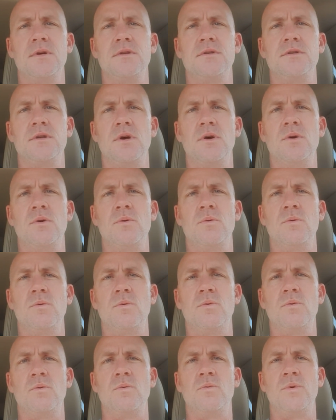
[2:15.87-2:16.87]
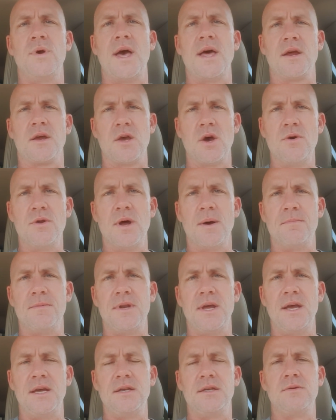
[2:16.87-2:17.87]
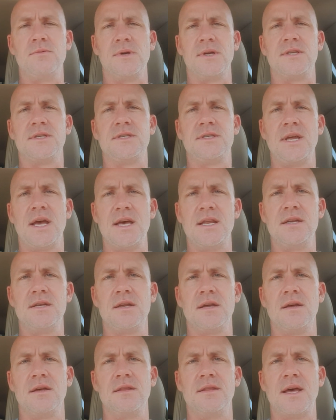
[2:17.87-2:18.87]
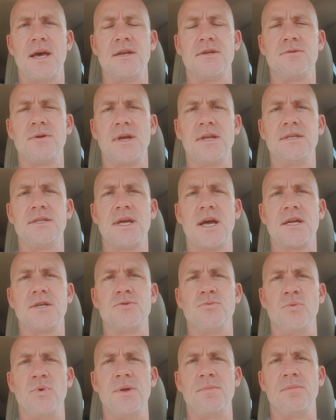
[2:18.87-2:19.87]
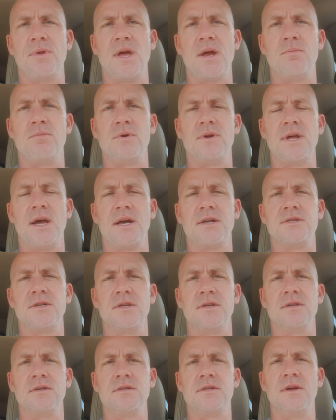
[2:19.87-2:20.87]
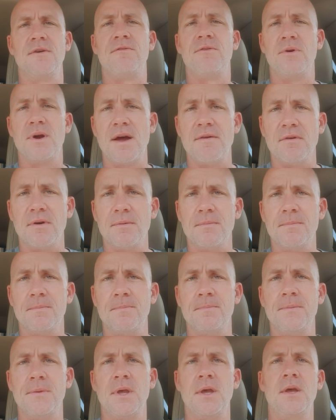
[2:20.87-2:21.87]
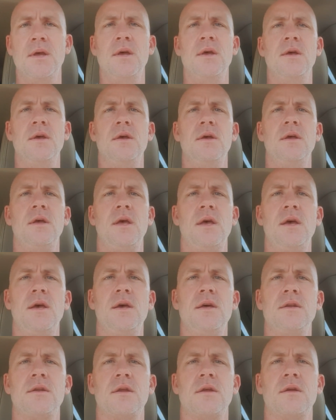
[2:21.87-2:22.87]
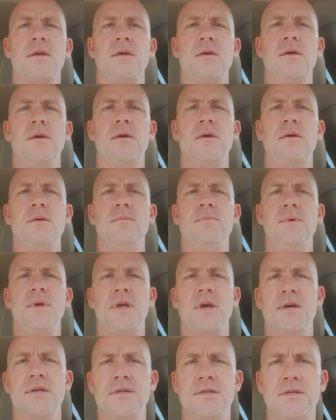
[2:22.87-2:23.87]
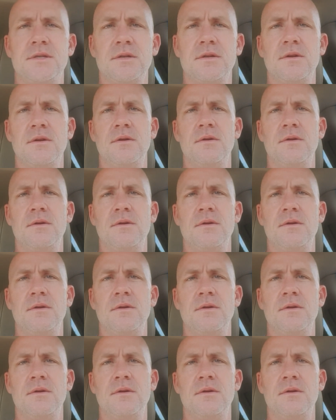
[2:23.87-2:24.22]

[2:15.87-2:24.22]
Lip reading: So we had a code update to extend that transaction replay protection to forever. And because